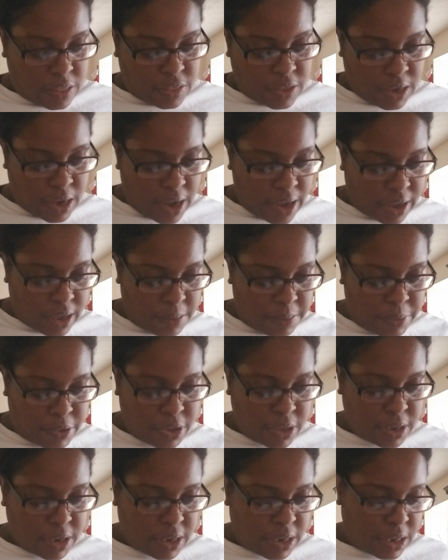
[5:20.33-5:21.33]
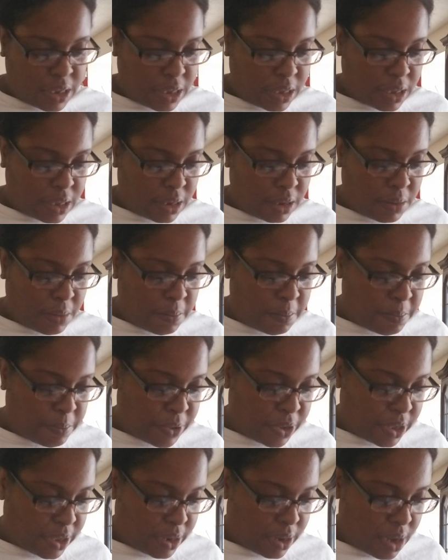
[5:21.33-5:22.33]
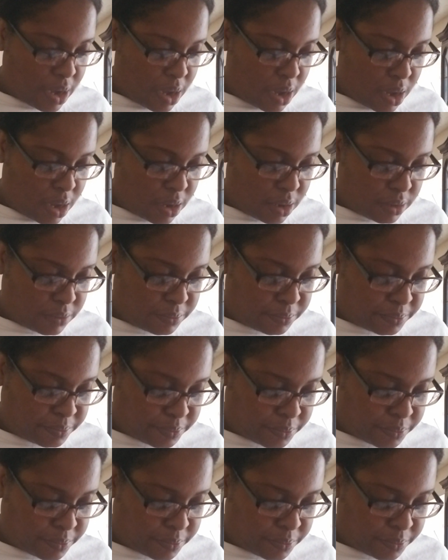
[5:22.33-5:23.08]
that I can put it in, but um,